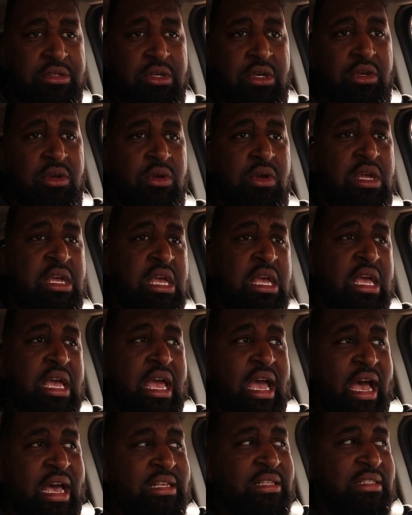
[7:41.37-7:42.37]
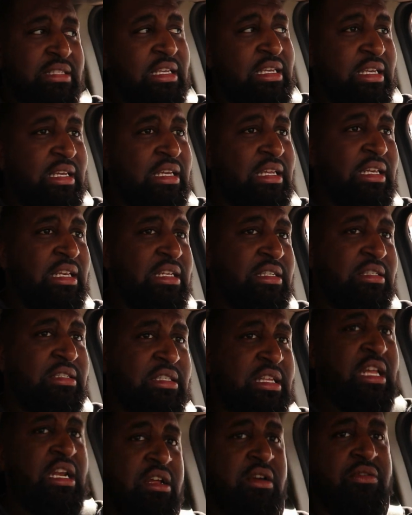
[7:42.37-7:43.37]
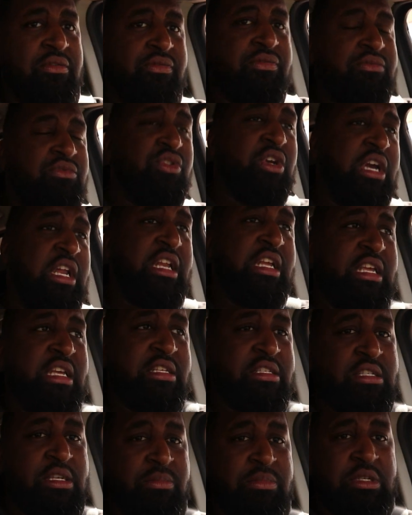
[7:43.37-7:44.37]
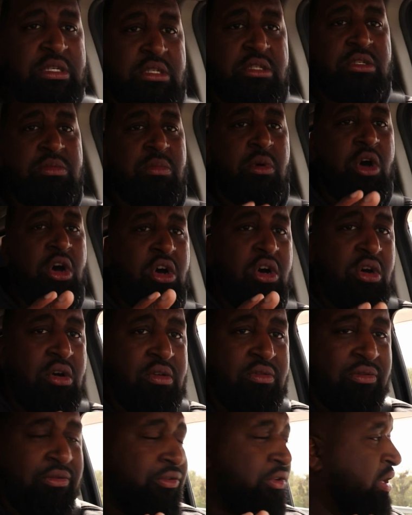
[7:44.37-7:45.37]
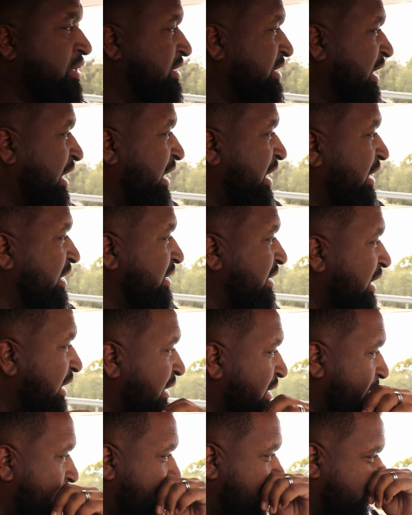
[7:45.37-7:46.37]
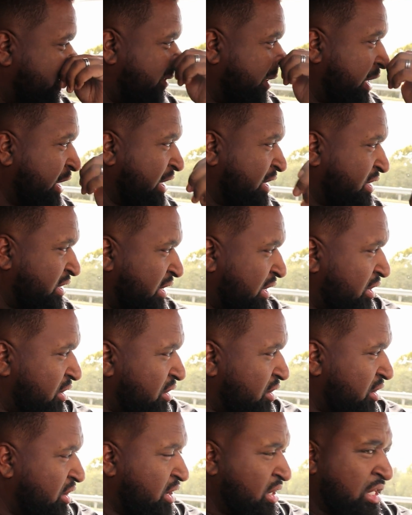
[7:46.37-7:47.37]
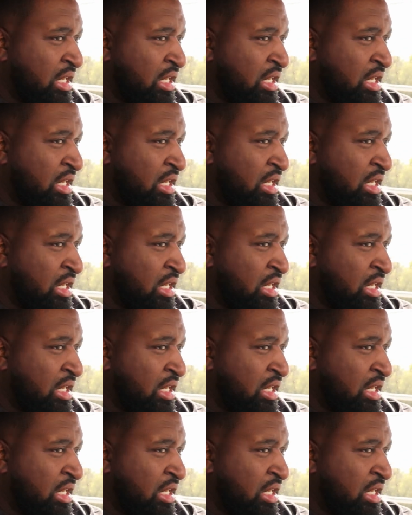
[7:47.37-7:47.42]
So I said, instead of trying to get something small front time like Frankentiller,